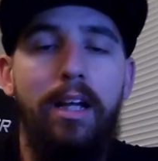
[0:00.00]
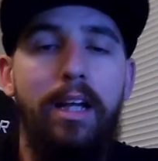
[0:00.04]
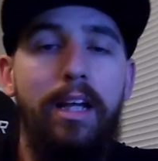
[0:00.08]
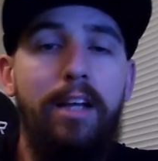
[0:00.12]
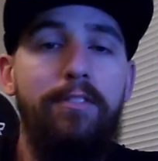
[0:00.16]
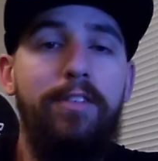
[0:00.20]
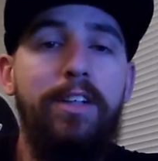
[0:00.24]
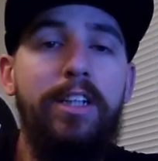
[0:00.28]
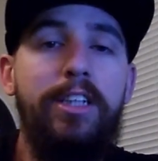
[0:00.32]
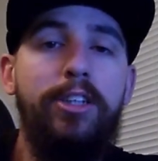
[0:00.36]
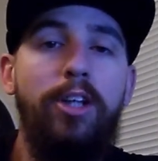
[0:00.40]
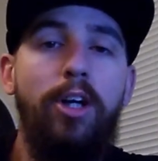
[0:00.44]

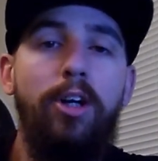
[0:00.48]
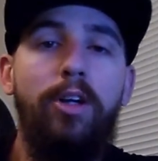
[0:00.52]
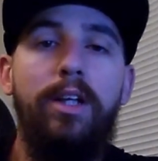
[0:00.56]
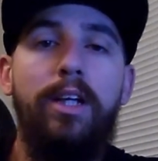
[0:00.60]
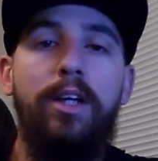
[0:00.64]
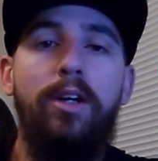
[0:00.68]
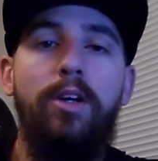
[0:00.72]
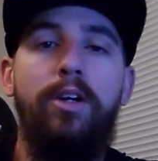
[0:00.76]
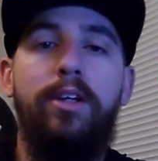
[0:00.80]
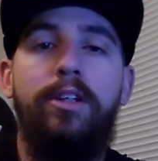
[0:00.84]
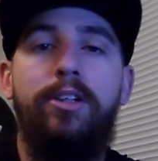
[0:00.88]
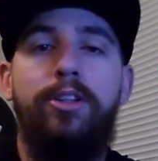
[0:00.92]
If it's
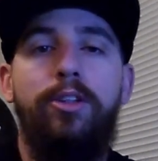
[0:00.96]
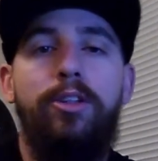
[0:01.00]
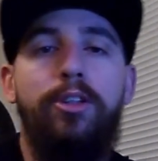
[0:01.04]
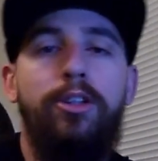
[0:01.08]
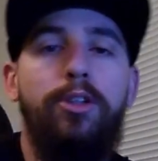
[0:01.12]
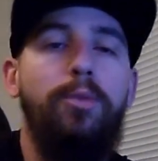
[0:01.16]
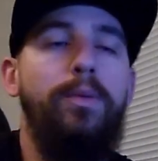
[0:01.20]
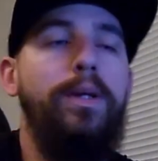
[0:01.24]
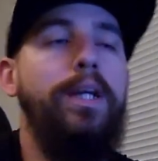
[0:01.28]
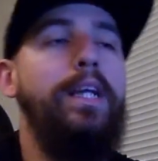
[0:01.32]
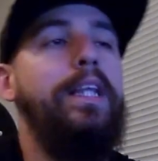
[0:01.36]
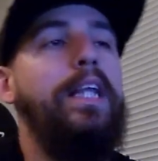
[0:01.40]
early on
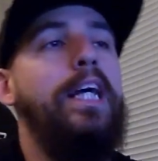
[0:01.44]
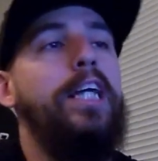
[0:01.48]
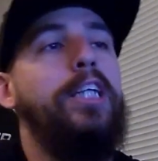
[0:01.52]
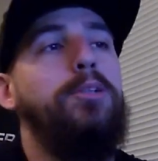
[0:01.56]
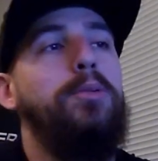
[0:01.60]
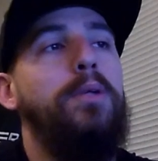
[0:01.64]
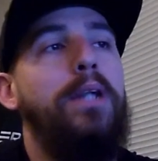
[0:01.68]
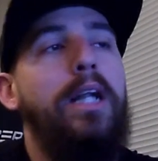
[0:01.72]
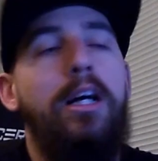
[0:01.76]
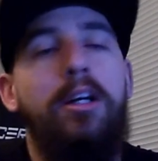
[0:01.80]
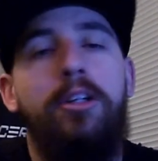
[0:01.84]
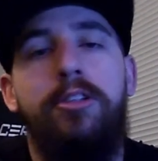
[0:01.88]
during the week,
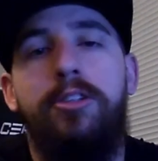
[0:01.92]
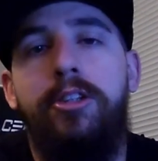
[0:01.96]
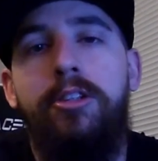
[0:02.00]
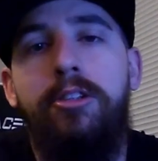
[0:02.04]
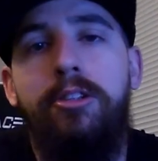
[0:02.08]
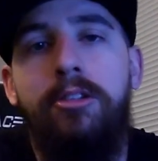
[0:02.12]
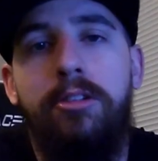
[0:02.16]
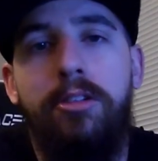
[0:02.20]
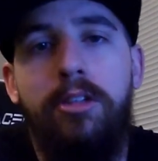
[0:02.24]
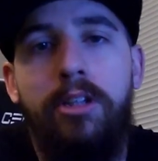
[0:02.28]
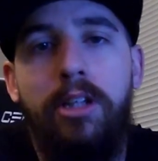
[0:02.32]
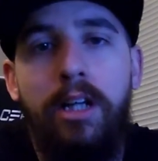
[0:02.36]
that's what I'll
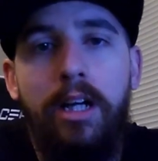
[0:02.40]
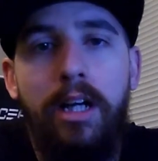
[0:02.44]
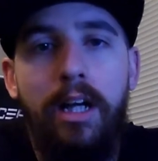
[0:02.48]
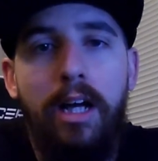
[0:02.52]
do.